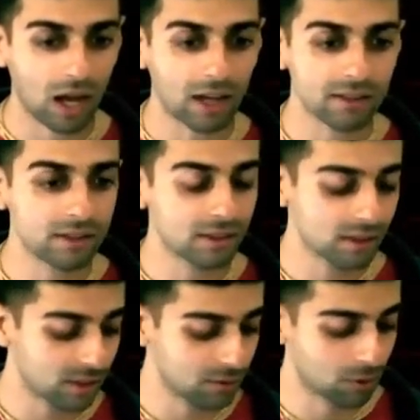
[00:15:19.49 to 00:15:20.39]
I
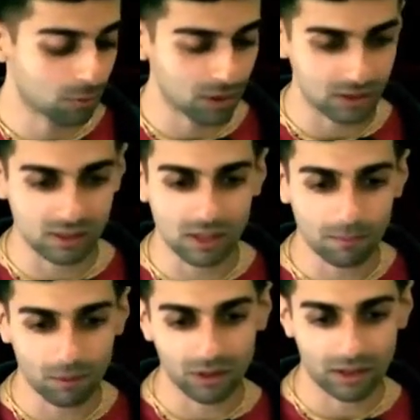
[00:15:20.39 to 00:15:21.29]
didn't even want to
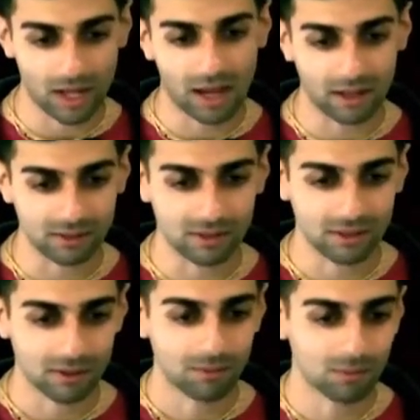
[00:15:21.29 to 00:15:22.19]
step on an
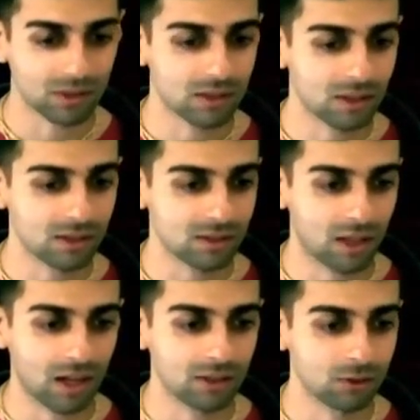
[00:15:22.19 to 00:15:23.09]
ant because
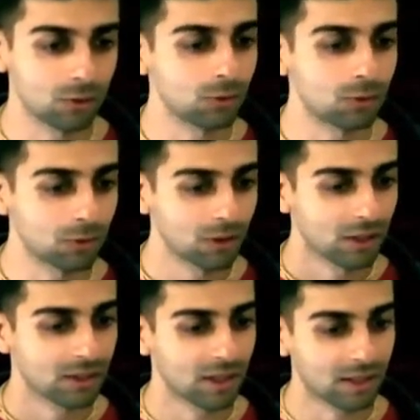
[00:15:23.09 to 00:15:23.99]
I knew
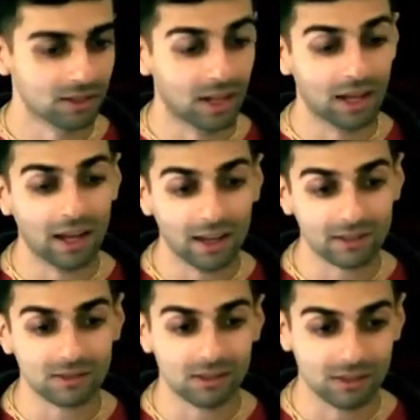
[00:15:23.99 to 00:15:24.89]
that that
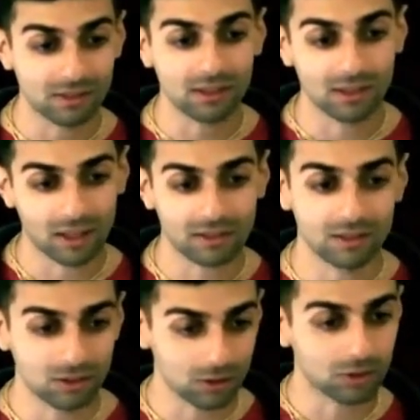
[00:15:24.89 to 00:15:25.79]
ant is
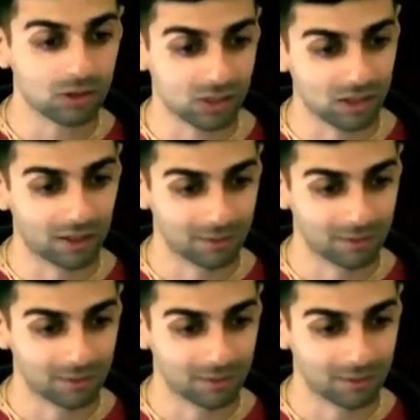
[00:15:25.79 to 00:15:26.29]
connected to Krishna.